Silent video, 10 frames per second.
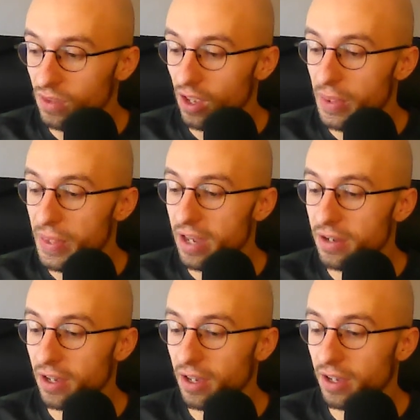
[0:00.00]
and then
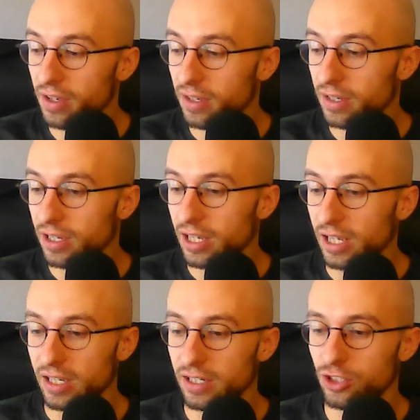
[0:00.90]
uh
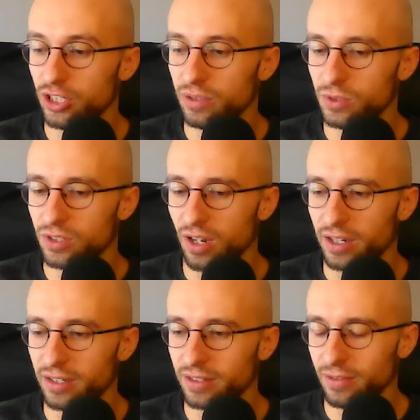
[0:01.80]
he she was
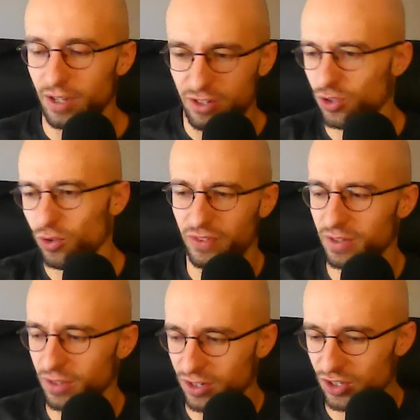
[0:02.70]
like sort of
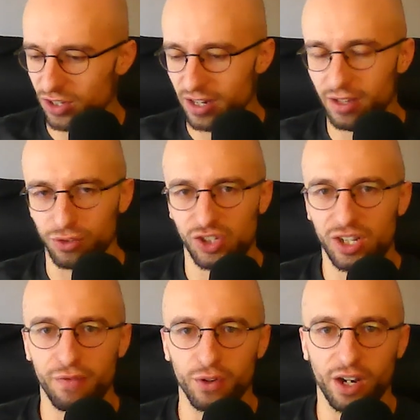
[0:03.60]
the, the, the little
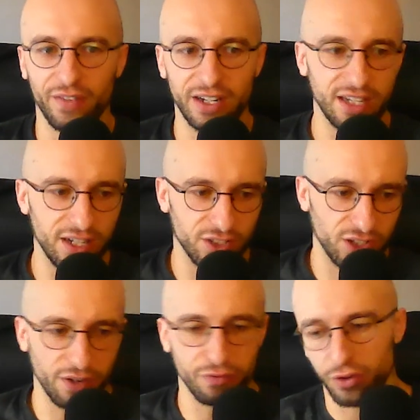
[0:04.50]
scuffle kind of ended he just
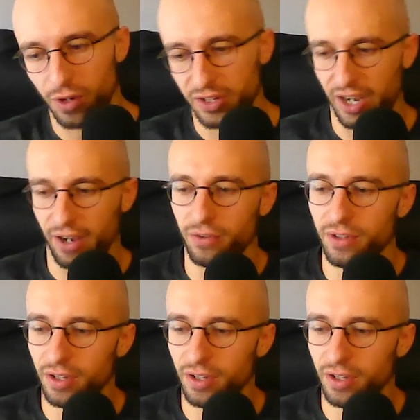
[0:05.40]
like threw her down